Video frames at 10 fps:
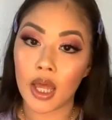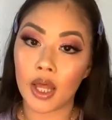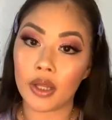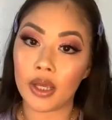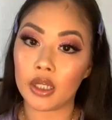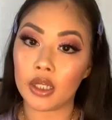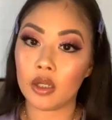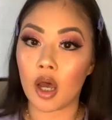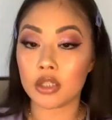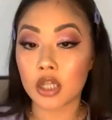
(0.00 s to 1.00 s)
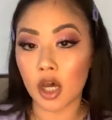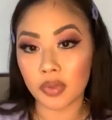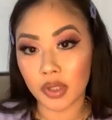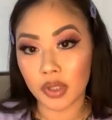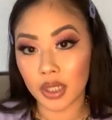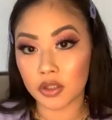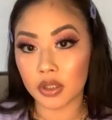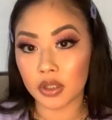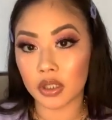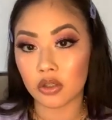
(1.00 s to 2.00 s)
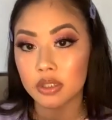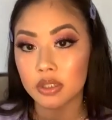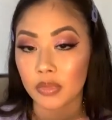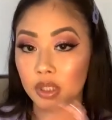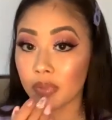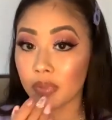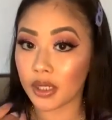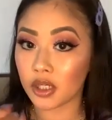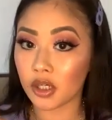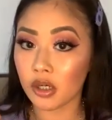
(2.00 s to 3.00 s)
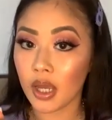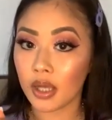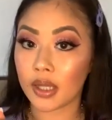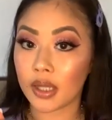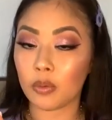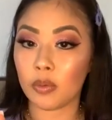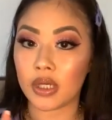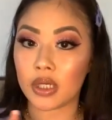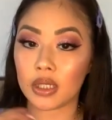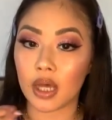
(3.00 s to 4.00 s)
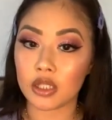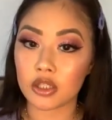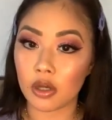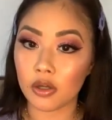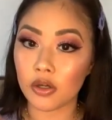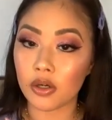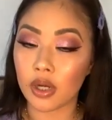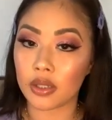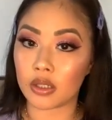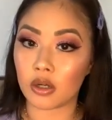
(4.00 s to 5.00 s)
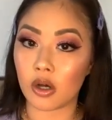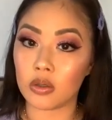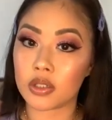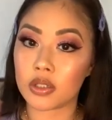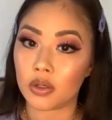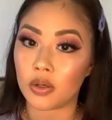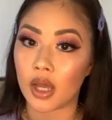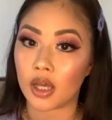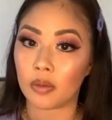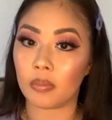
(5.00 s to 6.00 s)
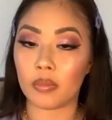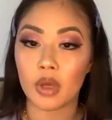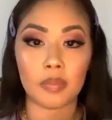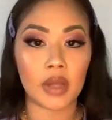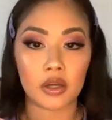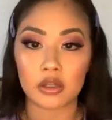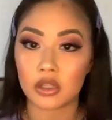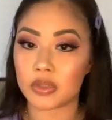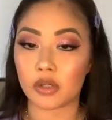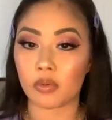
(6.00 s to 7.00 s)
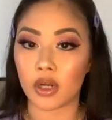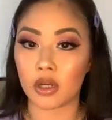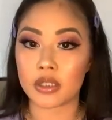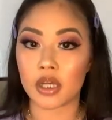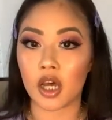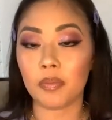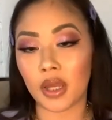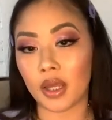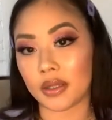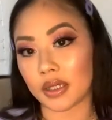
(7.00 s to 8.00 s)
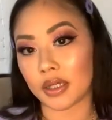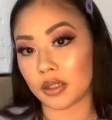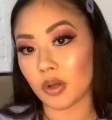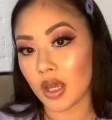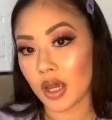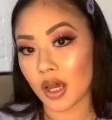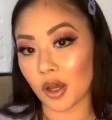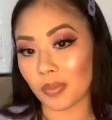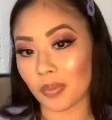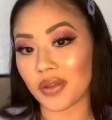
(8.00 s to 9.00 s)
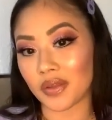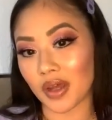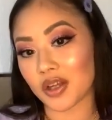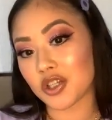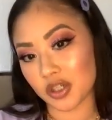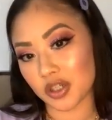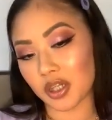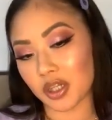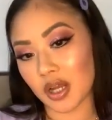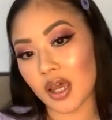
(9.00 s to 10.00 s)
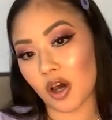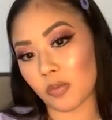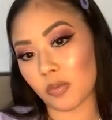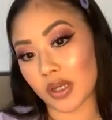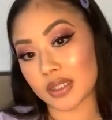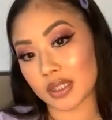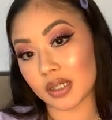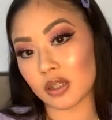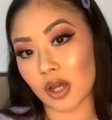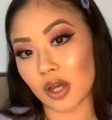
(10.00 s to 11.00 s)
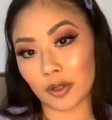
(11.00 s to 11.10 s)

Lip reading: And then on top of that, you can use some lip liner that will make it last longer, and then also apply your lipstick right on top, and then that should help fix it a lot.